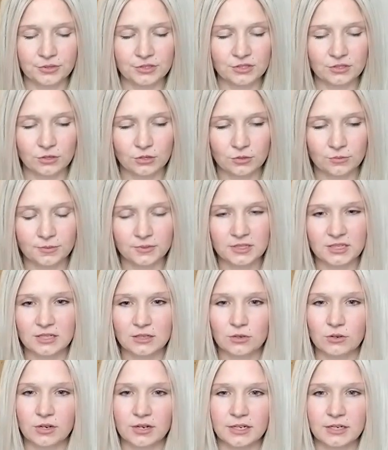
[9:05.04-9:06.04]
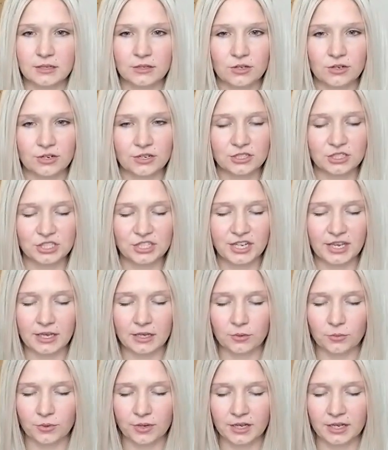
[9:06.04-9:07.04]
is opening quite a large
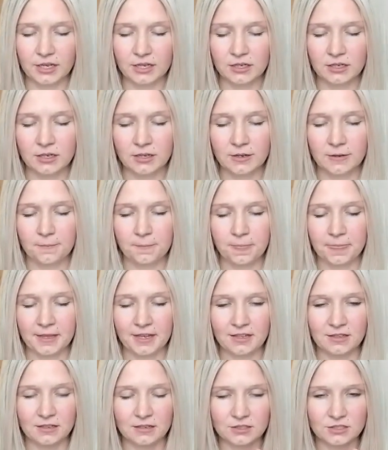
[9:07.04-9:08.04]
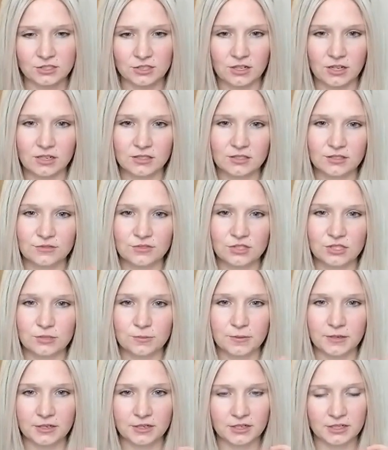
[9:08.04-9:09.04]
gateway and there's lots of
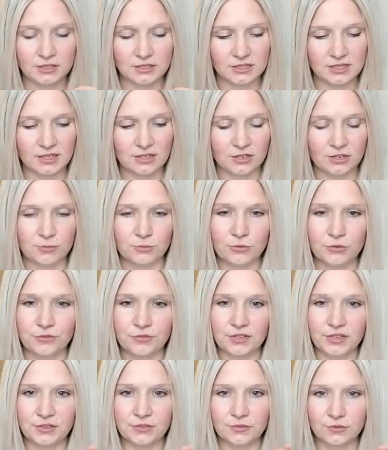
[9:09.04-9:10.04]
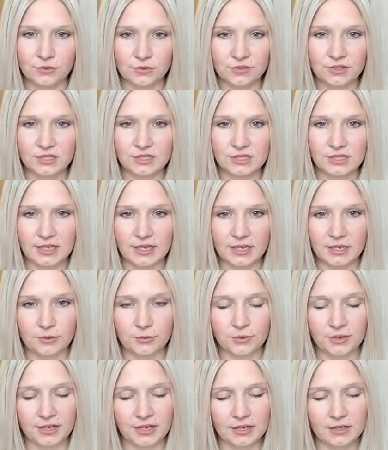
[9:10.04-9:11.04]
spirits that are moving through this
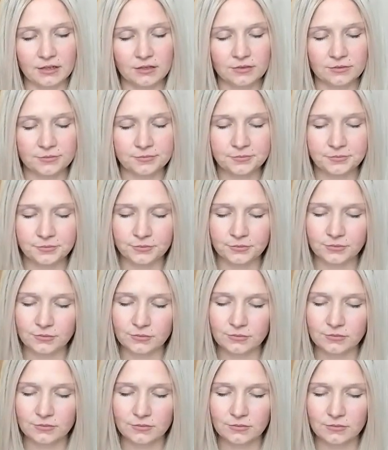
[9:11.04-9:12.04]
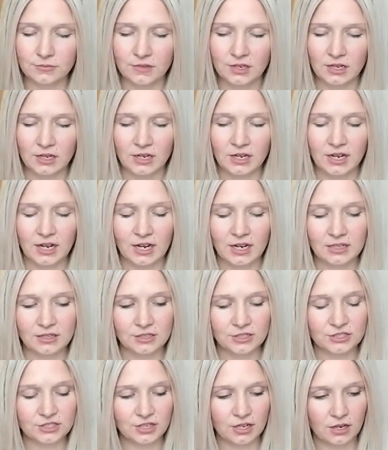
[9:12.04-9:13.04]
gateway. And
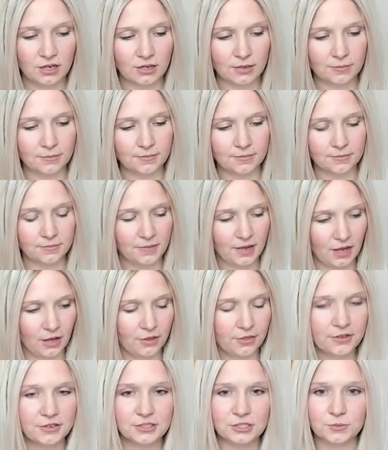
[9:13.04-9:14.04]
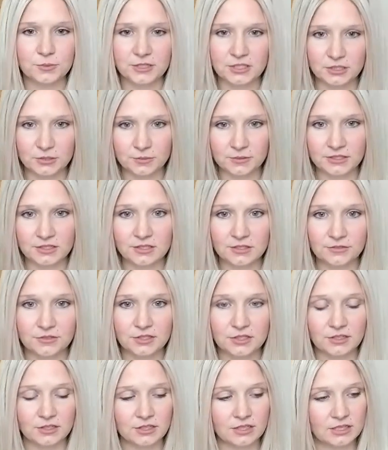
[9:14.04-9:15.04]
there's um, other spirits
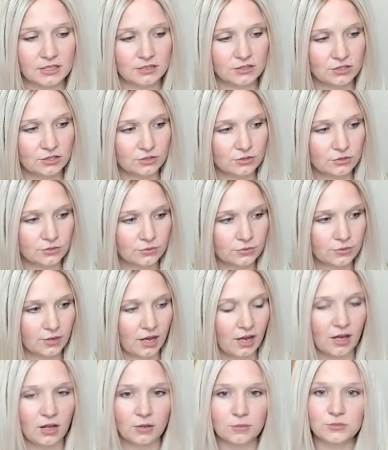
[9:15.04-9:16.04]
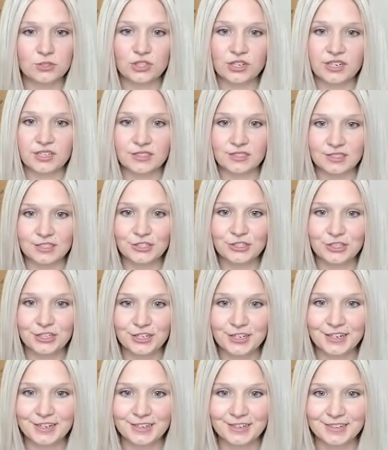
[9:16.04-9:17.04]
specifically to help
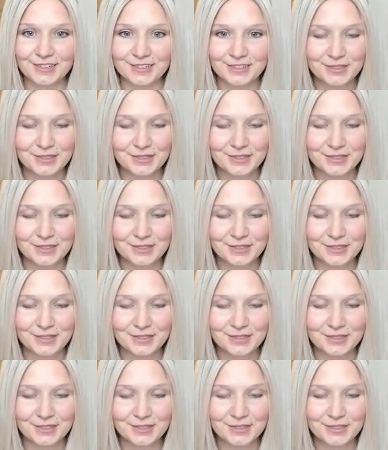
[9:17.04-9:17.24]
transitioning